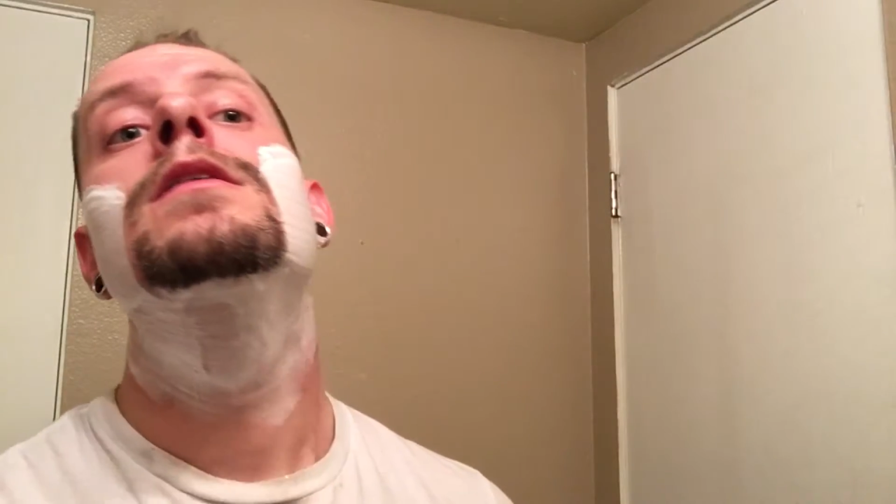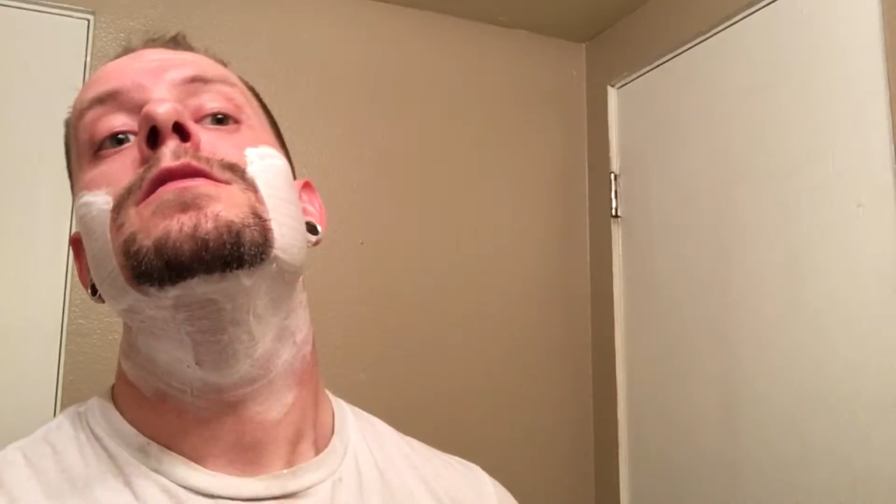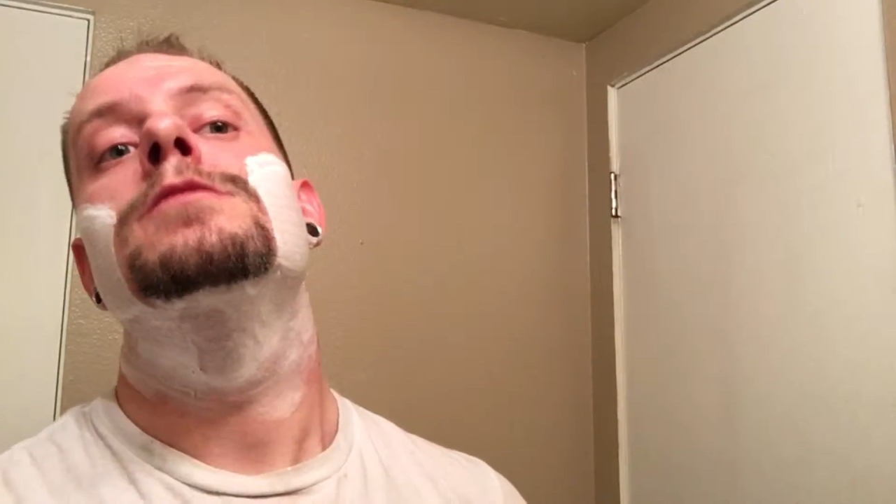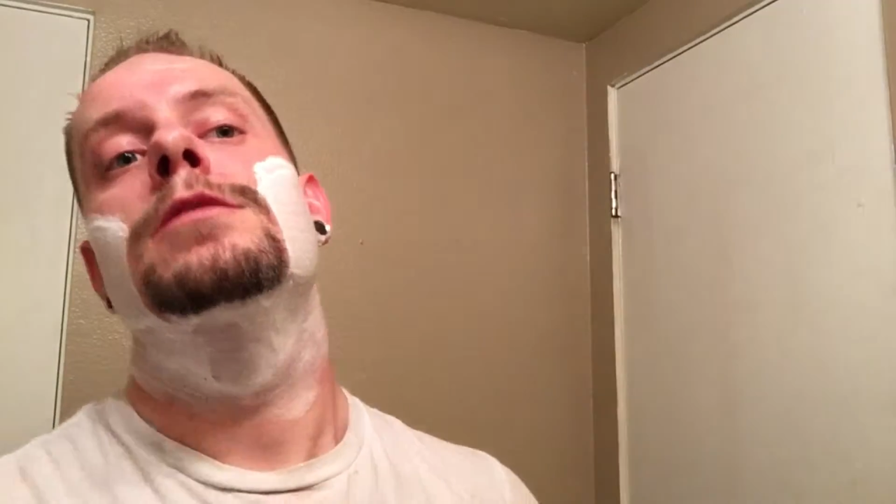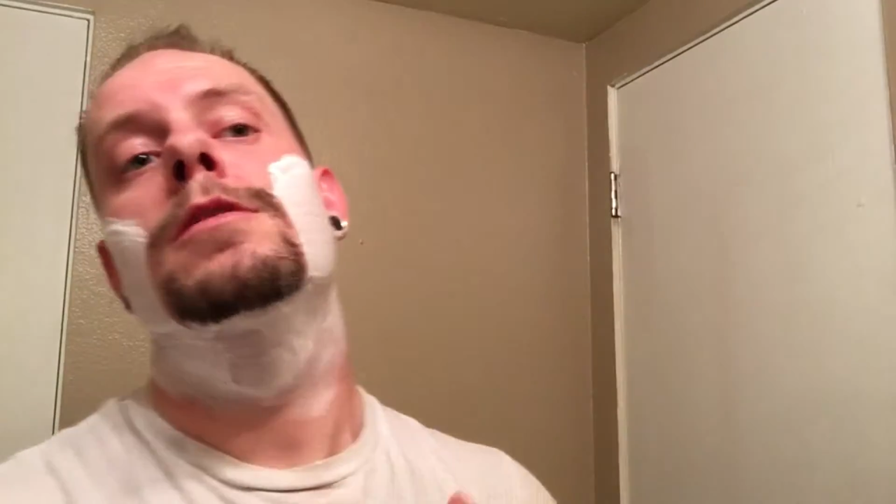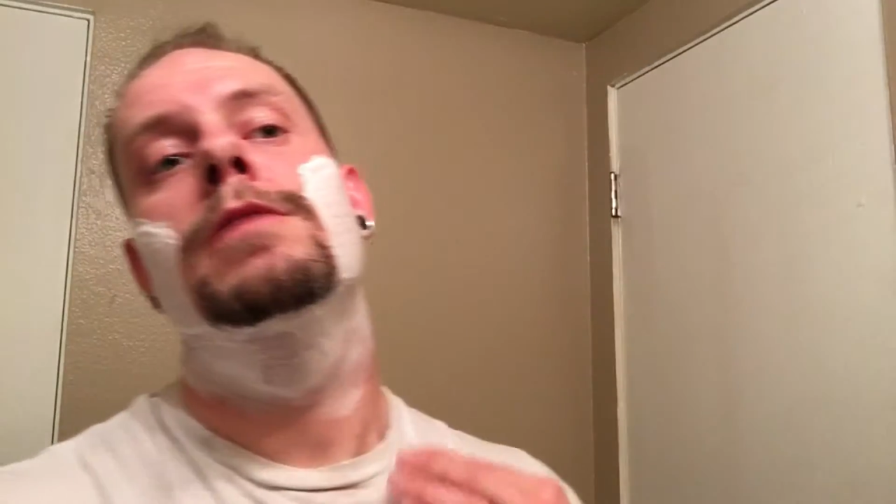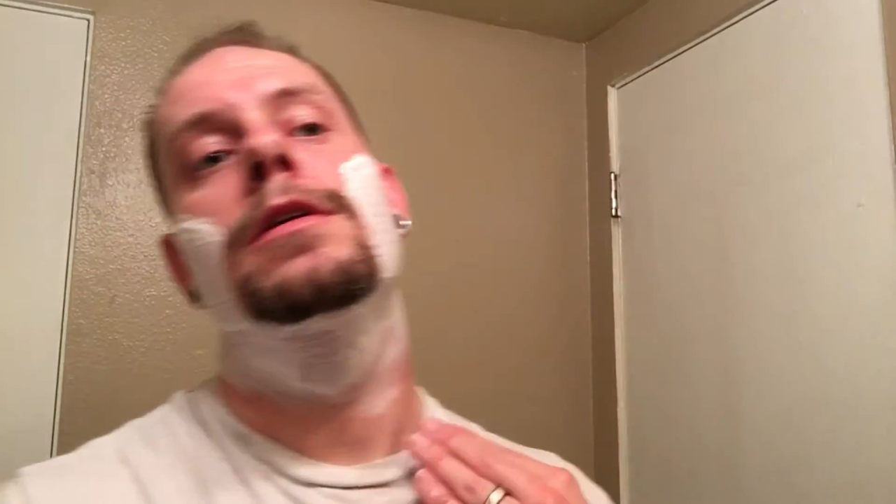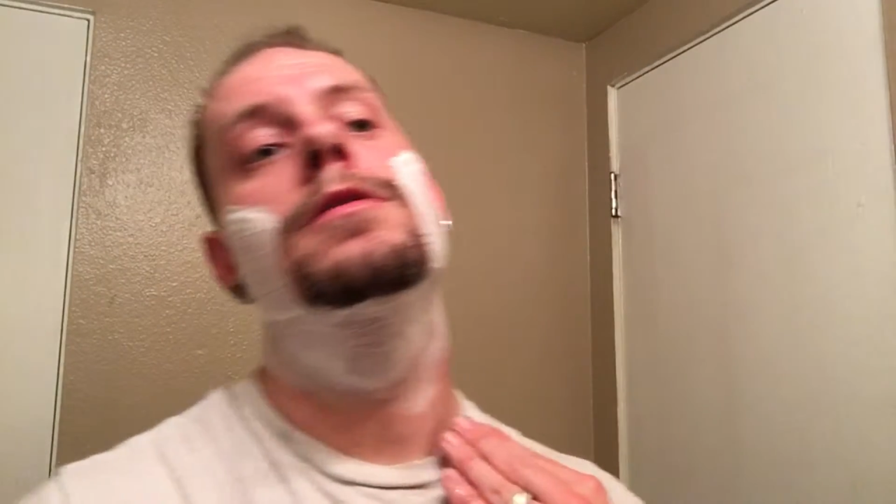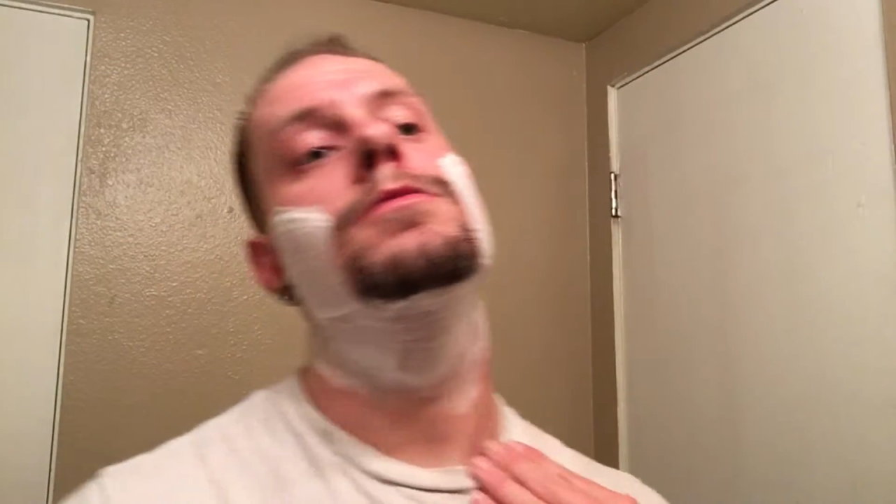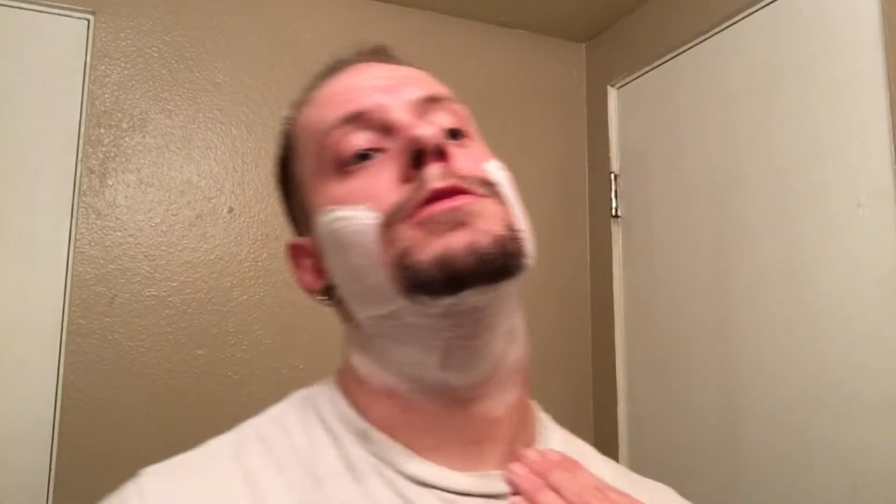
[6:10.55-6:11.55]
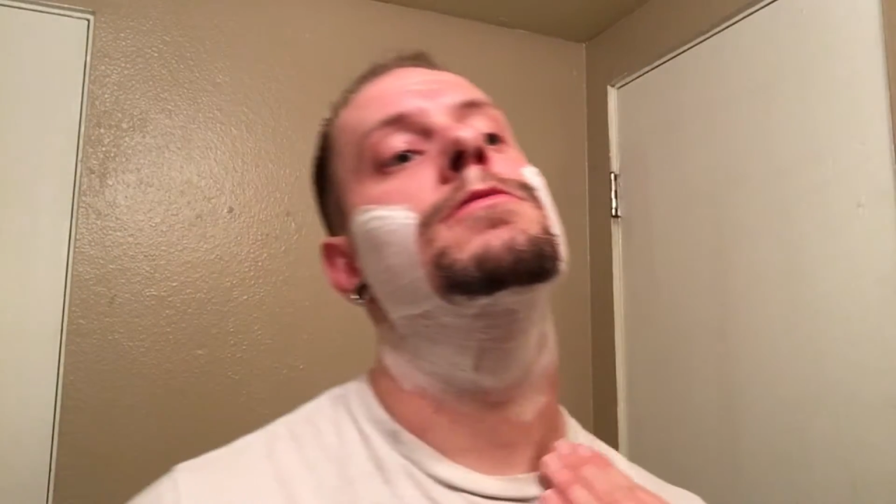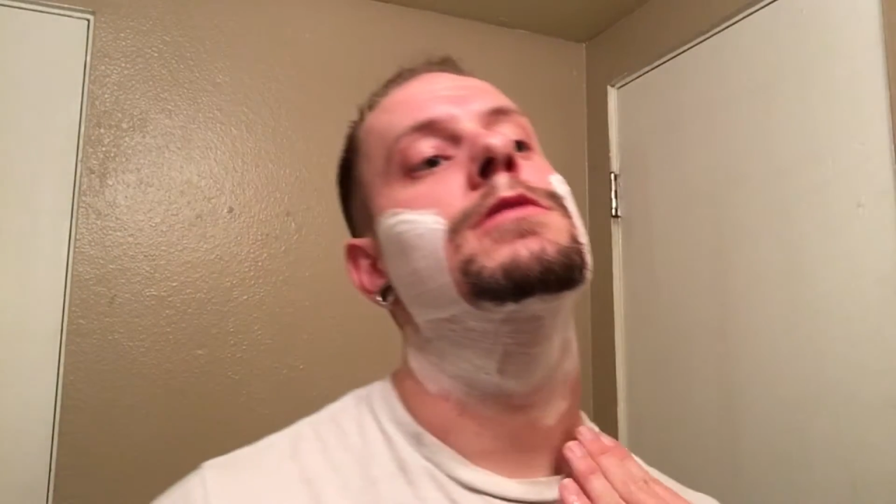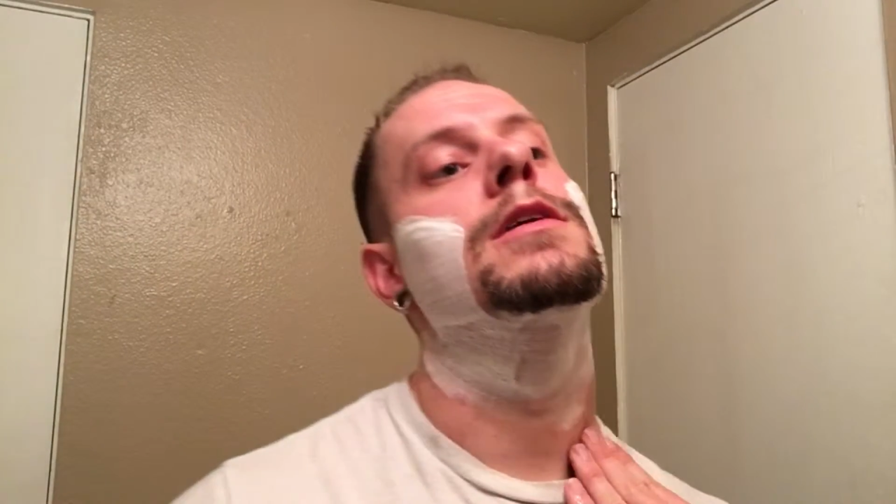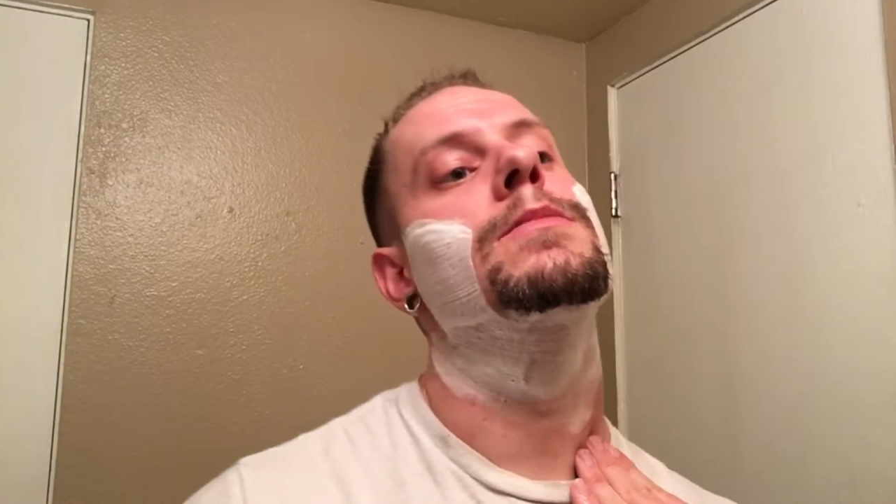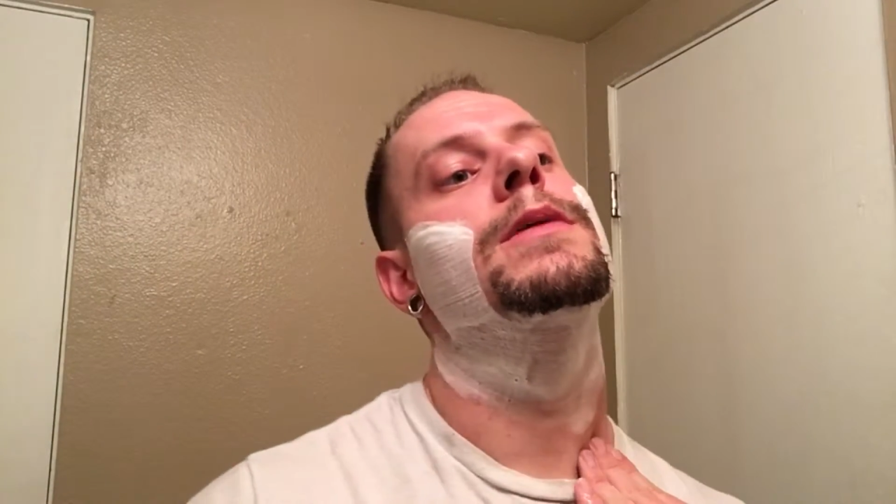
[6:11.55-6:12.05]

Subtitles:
So here we go, suicide